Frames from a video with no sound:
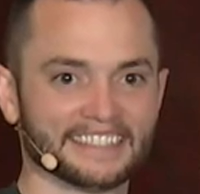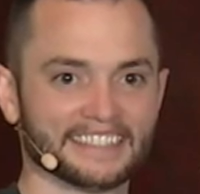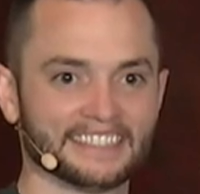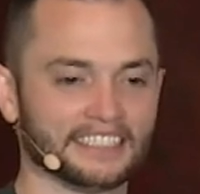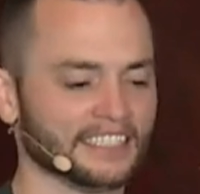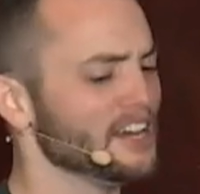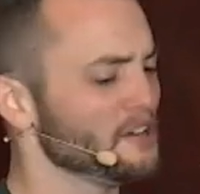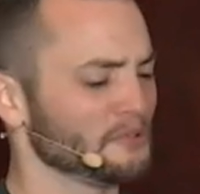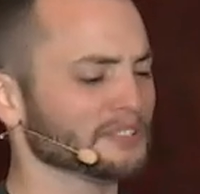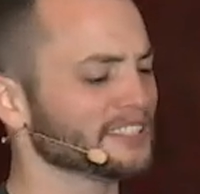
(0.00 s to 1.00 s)

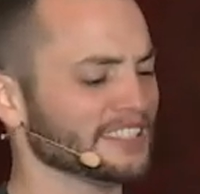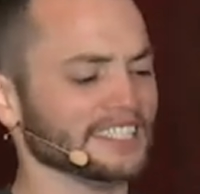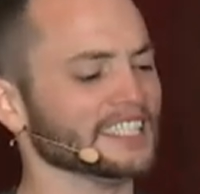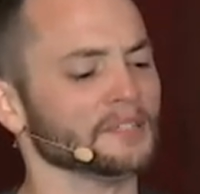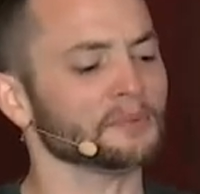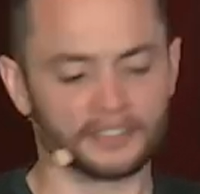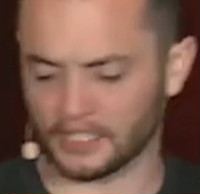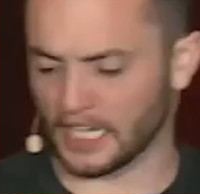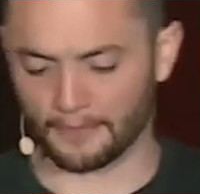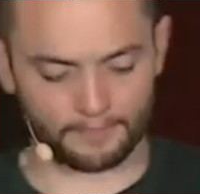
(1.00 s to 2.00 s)
Yeah. What's up?
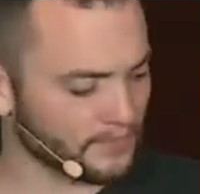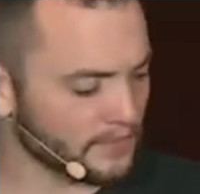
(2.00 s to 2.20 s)
Okay.